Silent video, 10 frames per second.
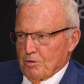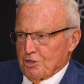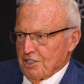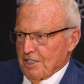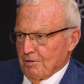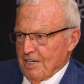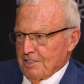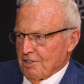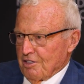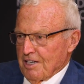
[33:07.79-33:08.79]

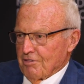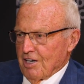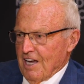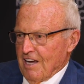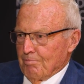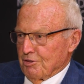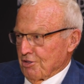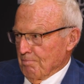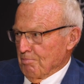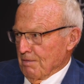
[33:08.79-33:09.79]
cigarettes and never have, but
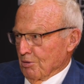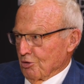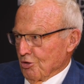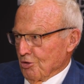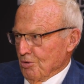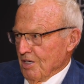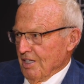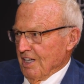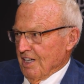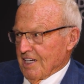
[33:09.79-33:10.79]
some people do,
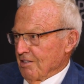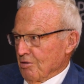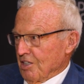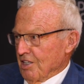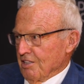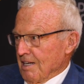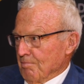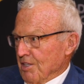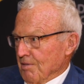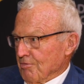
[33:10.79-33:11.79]
and I don't
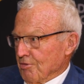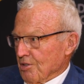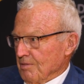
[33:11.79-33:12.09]
condemn them for it.